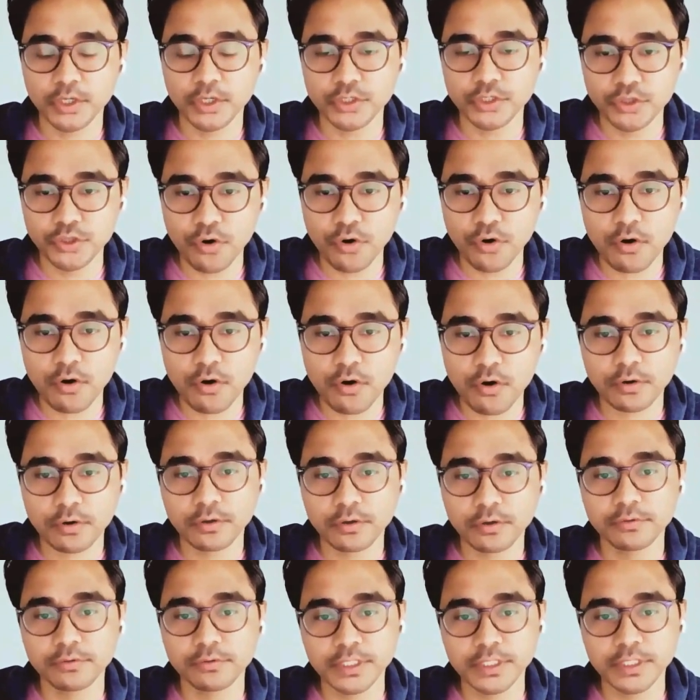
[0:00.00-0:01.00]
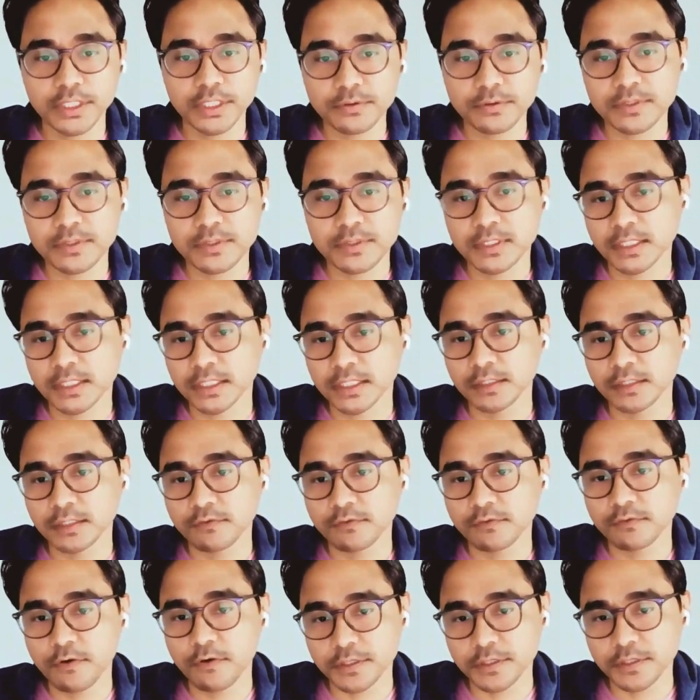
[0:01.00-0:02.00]
your reduced kidney
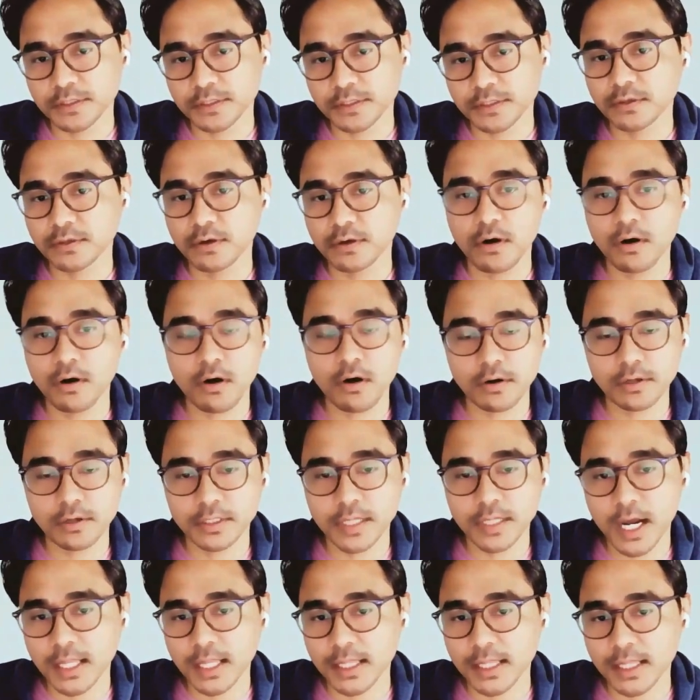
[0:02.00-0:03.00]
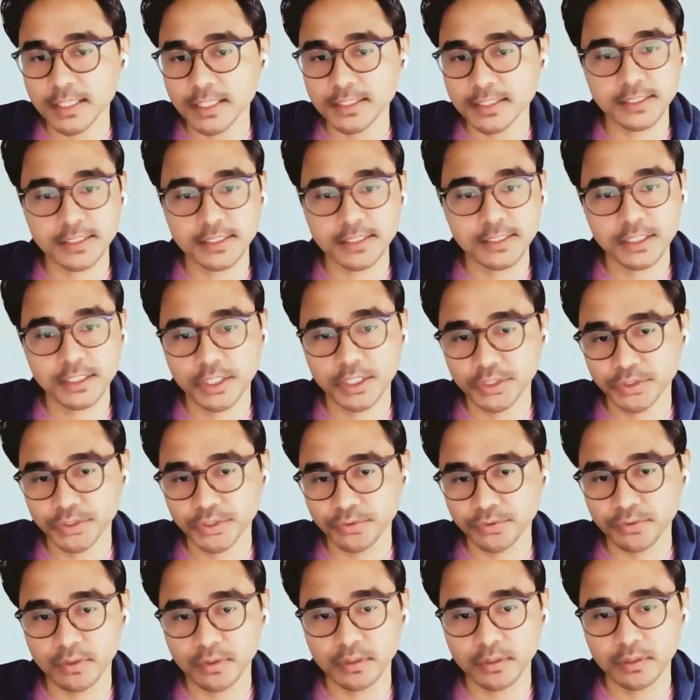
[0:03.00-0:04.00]
function or dialysis
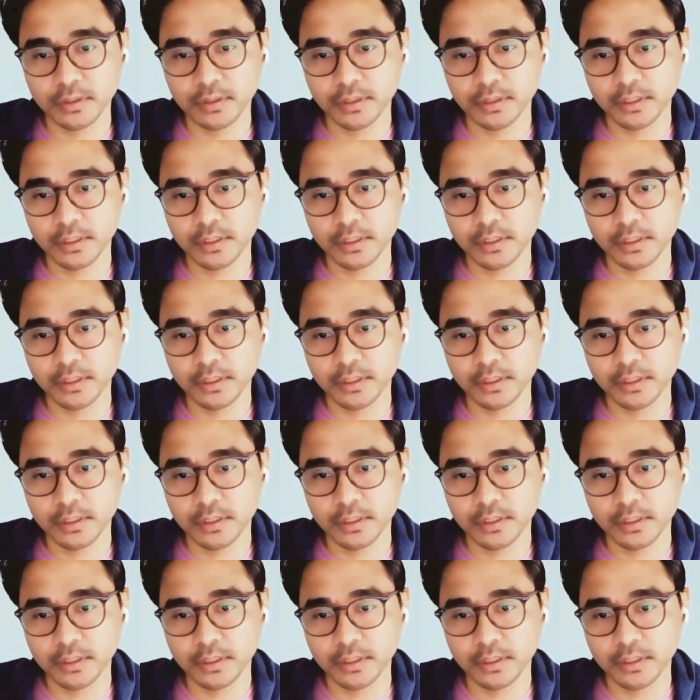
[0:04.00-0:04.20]
schedule.